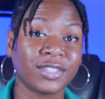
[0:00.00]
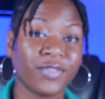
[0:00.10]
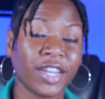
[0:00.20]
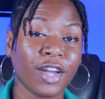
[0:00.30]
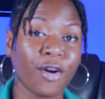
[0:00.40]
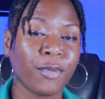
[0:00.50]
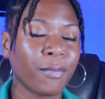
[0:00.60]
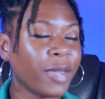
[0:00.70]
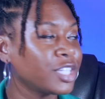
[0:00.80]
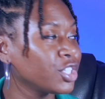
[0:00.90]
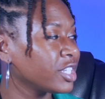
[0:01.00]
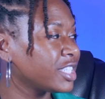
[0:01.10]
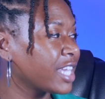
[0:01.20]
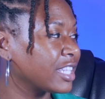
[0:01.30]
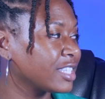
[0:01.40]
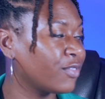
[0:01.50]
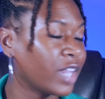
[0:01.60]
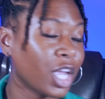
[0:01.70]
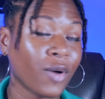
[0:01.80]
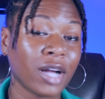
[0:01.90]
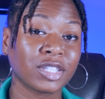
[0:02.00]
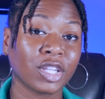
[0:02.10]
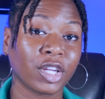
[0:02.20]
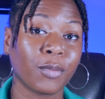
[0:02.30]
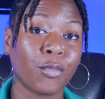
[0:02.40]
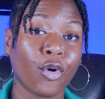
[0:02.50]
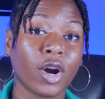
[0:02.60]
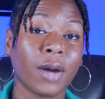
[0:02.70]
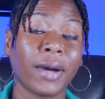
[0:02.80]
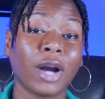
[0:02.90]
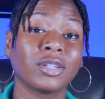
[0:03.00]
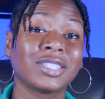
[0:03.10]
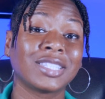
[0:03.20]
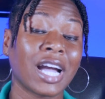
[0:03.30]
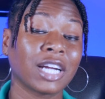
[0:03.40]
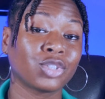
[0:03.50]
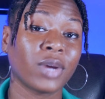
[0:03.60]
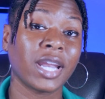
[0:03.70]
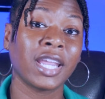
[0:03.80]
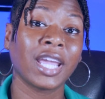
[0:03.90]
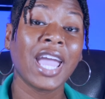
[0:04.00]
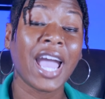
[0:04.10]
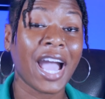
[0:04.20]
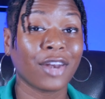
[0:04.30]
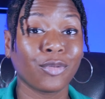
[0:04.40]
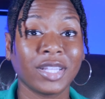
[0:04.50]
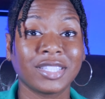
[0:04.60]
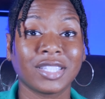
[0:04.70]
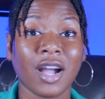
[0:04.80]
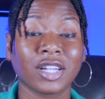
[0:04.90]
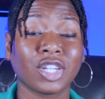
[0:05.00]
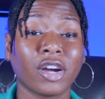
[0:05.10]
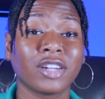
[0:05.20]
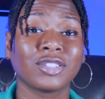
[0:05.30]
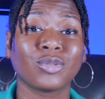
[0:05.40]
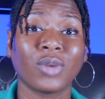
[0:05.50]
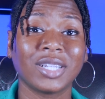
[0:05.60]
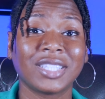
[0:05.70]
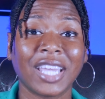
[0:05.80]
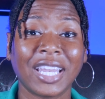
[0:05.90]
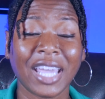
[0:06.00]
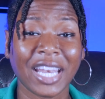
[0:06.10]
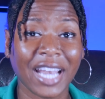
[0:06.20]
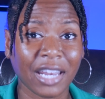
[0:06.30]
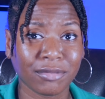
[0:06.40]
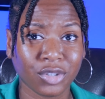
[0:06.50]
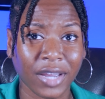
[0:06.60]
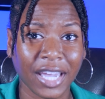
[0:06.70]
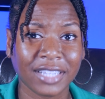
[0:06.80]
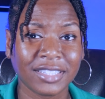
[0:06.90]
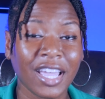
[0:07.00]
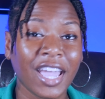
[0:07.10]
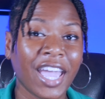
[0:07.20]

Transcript: video, but make sure to check this video out to learn more about stock trading, how to read stock charts, when to get in and out of trades,